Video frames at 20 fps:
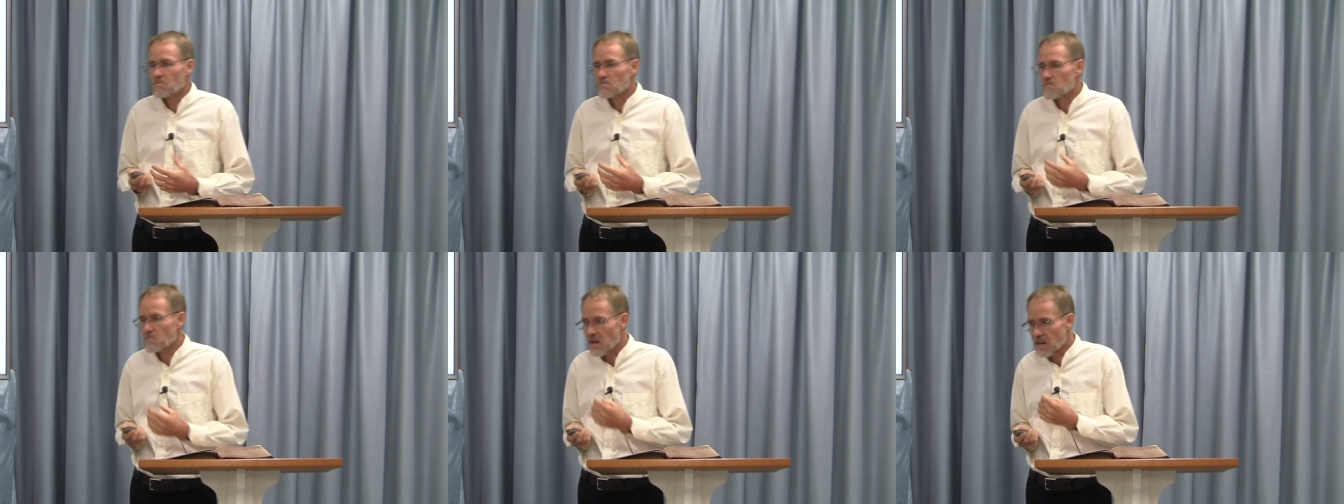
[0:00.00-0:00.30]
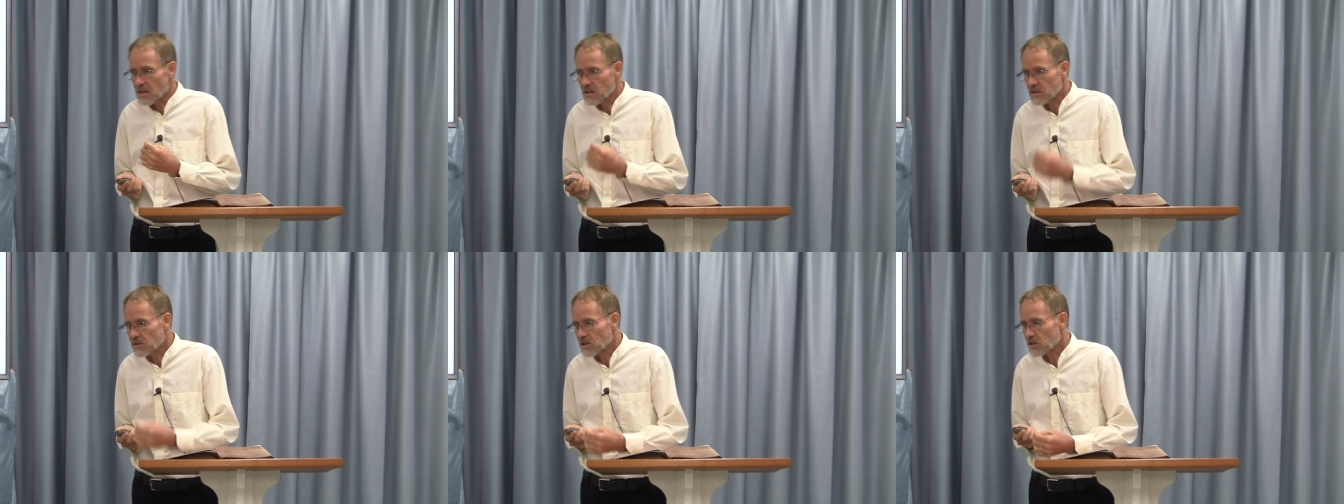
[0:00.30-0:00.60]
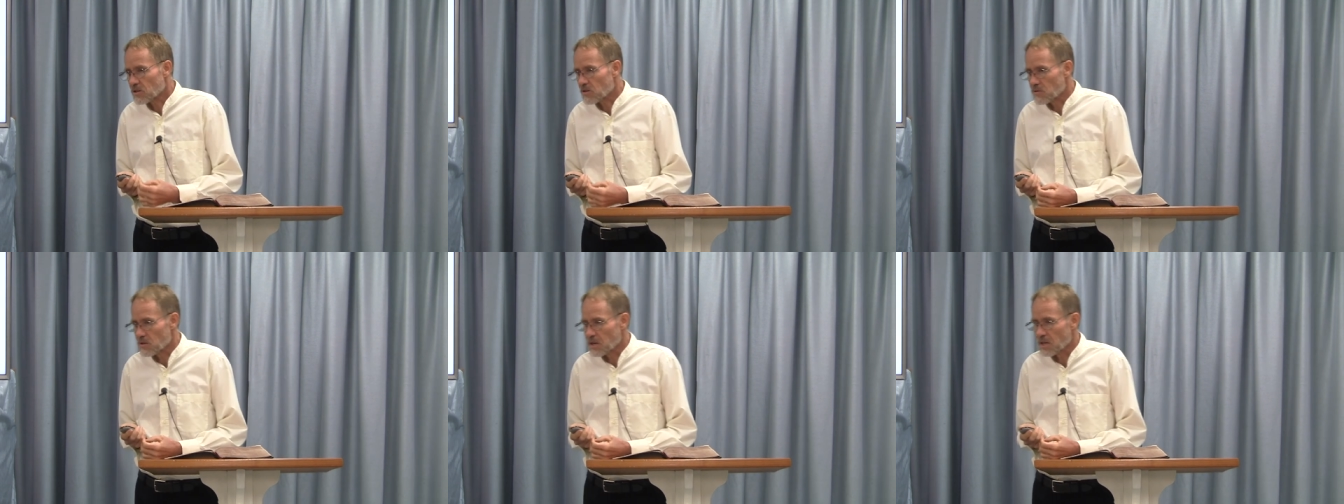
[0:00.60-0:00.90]
made a
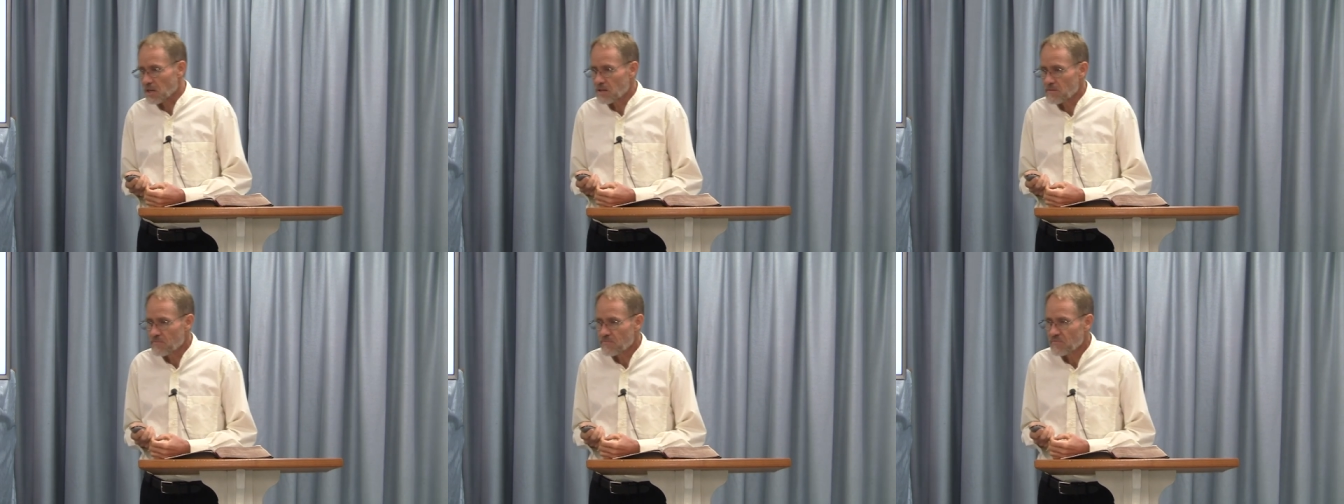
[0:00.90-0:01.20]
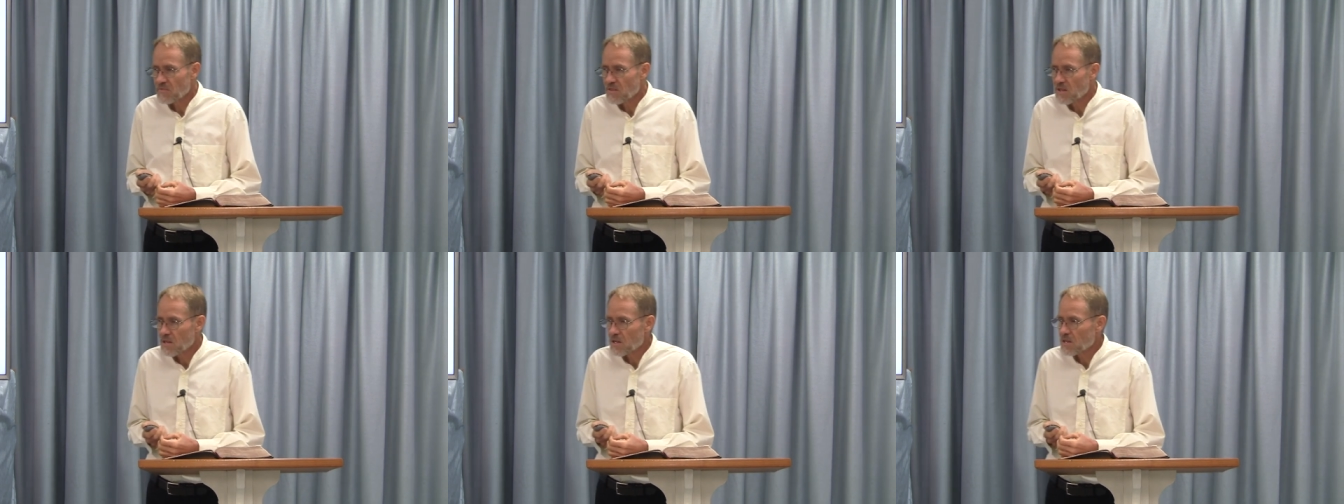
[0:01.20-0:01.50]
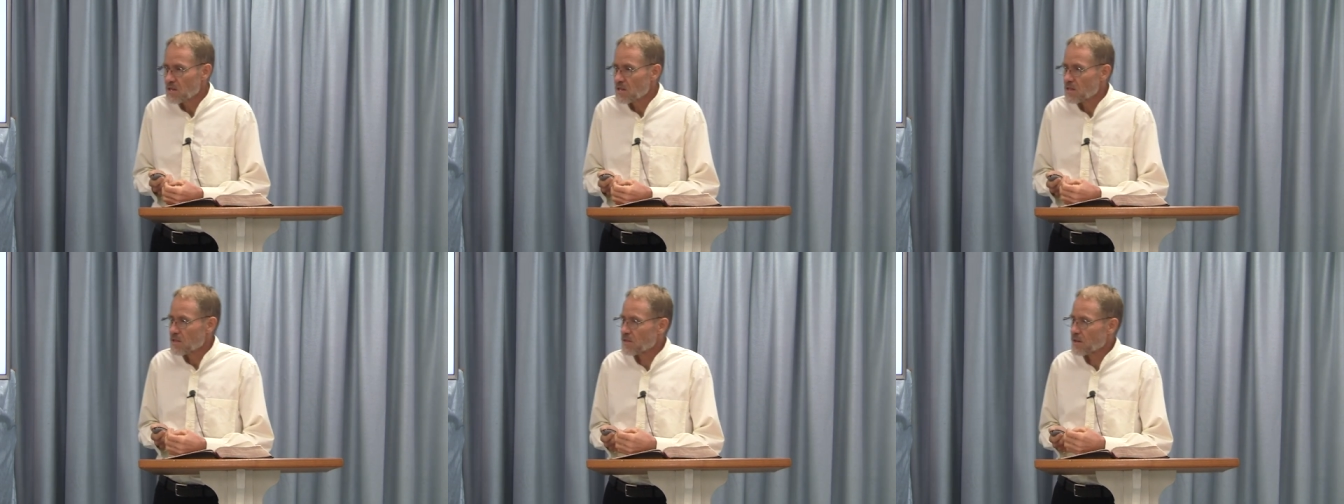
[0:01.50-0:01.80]
decree
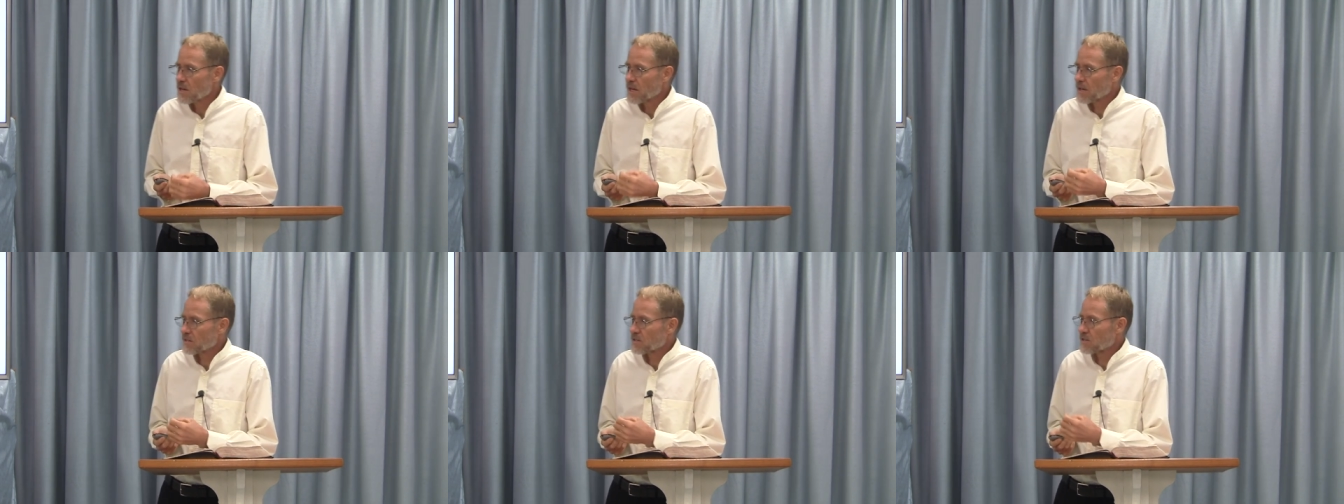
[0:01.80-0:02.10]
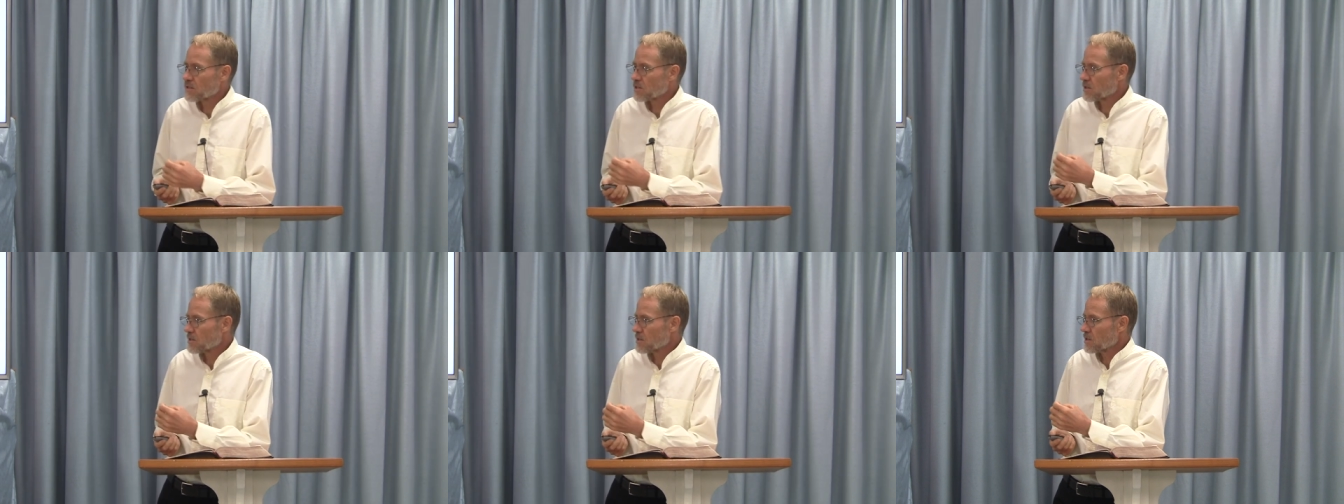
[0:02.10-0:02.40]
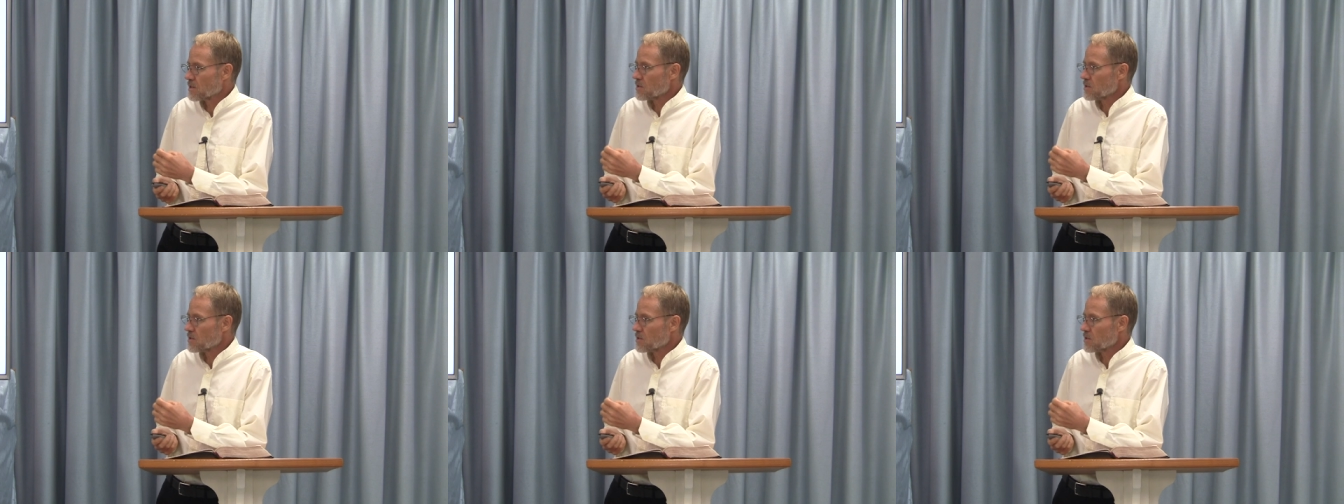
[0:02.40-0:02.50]
that